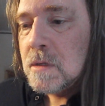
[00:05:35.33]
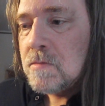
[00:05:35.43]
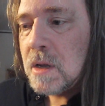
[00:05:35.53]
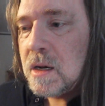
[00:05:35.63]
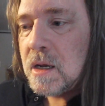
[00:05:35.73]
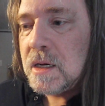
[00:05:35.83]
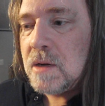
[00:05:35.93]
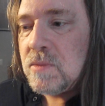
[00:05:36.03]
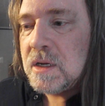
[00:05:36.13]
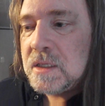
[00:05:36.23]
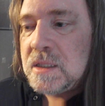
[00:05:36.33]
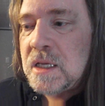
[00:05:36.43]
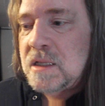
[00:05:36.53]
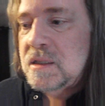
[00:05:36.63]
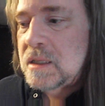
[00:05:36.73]
but London, we
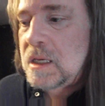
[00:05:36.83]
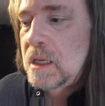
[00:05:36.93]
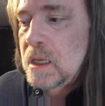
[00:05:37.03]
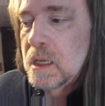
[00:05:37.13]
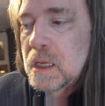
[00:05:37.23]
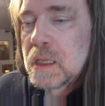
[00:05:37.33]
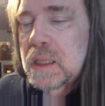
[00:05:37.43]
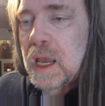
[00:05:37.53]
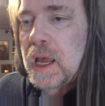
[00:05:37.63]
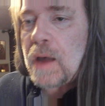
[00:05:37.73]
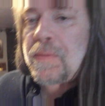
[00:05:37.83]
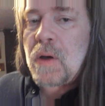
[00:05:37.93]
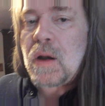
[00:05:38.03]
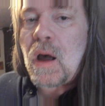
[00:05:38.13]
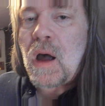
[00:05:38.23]
did see the hop
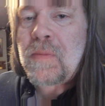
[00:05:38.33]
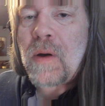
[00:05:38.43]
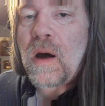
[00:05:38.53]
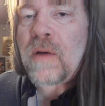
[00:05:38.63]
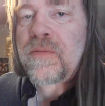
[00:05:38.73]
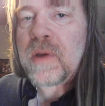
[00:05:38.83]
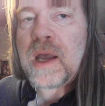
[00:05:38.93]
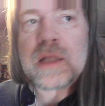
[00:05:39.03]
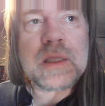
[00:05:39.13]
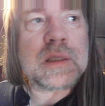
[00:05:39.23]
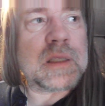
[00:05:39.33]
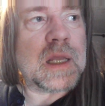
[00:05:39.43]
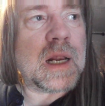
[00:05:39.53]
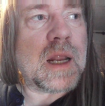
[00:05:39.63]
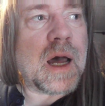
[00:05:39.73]
on, hop off. We got to
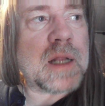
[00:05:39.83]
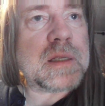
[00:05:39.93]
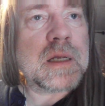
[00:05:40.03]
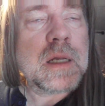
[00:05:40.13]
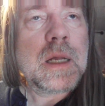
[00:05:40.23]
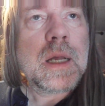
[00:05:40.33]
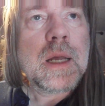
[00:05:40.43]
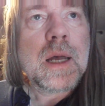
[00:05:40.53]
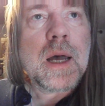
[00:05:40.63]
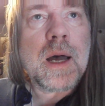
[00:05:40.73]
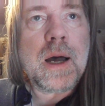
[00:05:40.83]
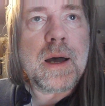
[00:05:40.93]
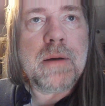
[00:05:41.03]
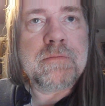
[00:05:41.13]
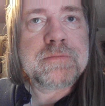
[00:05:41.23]
see a lot.
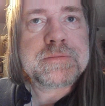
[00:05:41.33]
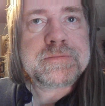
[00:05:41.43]
Um,